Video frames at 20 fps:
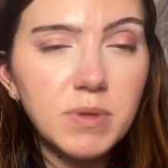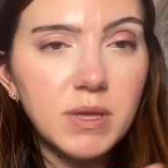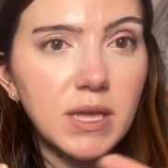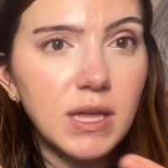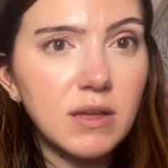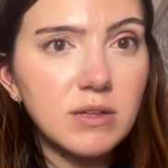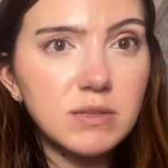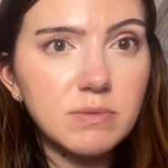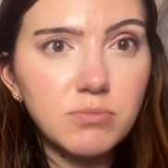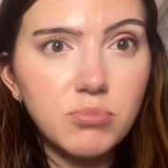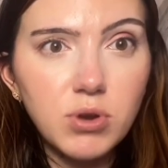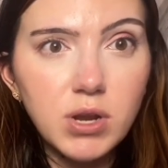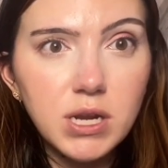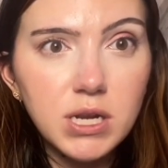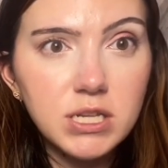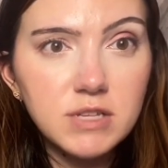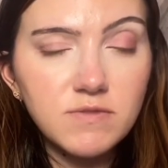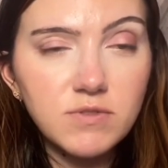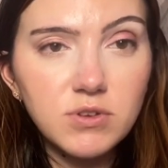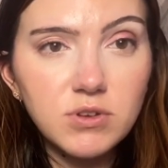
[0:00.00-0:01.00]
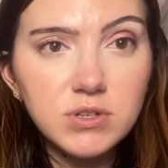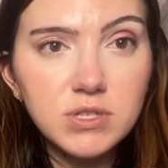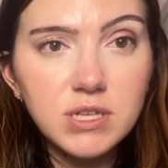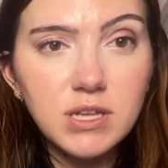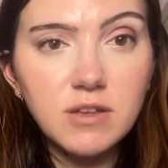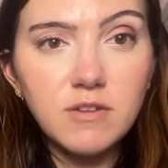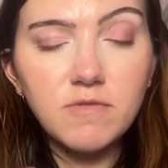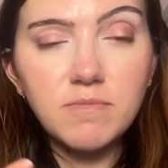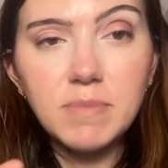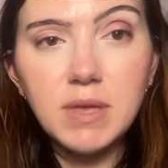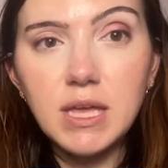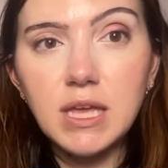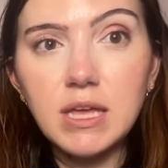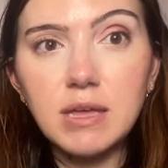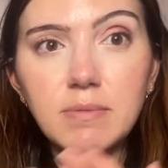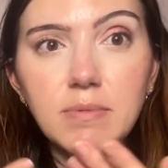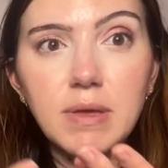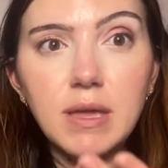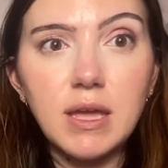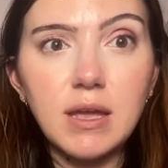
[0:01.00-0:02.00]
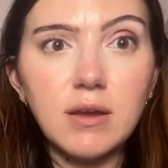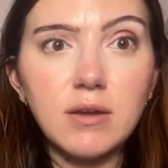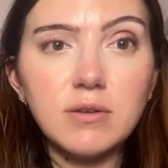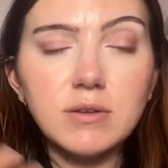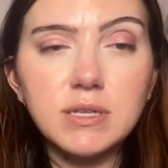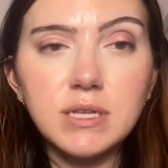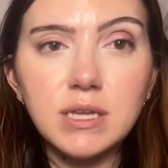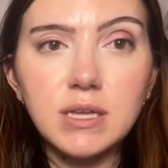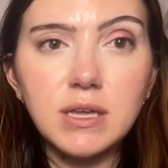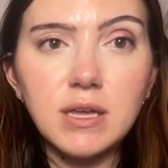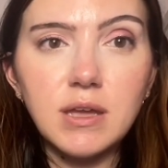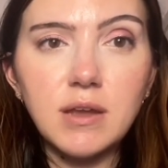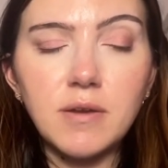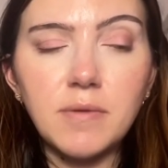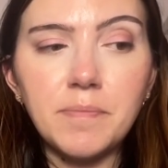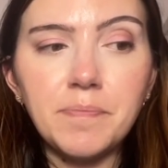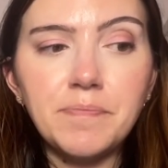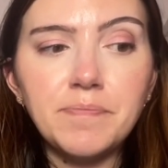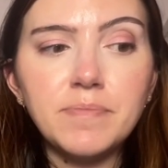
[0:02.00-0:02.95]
picking out some products for yourself, makeup, hair, skincare,